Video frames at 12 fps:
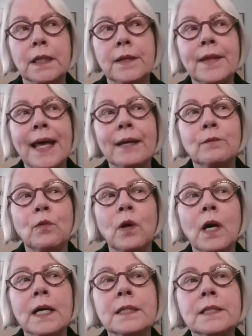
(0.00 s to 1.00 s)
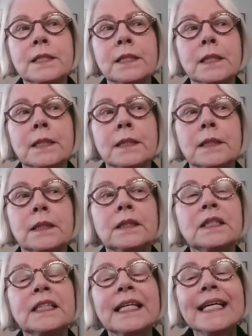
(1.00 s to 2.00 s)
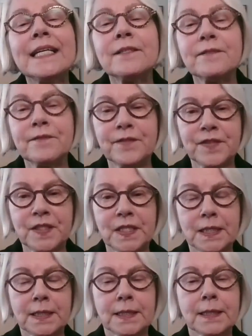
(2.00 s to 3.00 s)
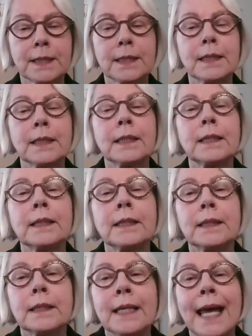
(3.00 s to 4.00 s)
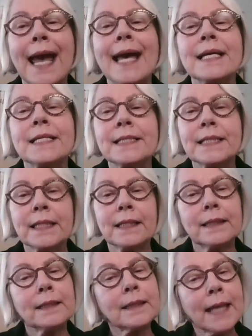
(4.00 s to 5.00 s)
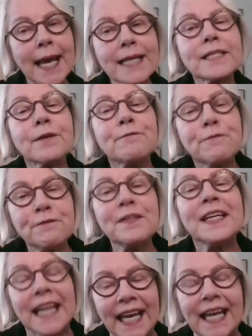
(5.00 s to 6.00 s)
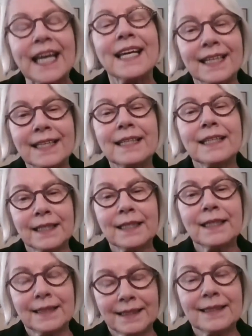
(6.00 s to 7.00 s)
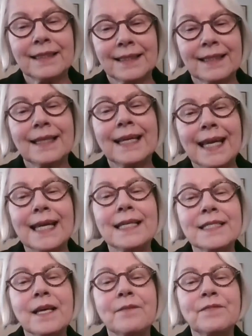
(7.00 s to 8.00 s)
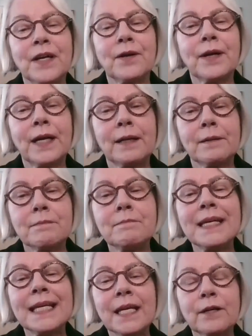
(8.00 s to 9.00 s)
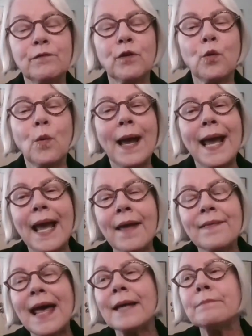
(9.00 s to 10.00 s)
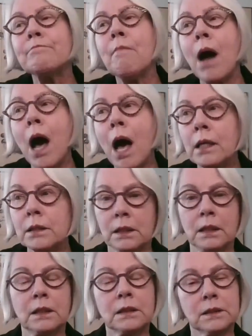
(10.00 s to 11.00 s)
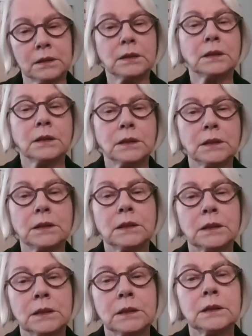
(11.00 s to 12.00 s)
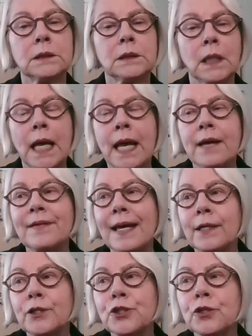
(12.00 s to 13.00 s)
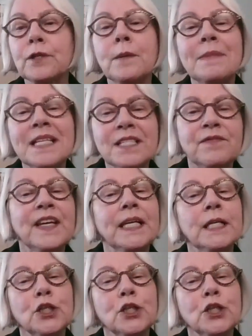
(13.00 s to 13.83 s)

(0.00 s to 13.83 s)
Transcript: that was lived as a fitting in some very meaningful way. And that model of how to turn a misfit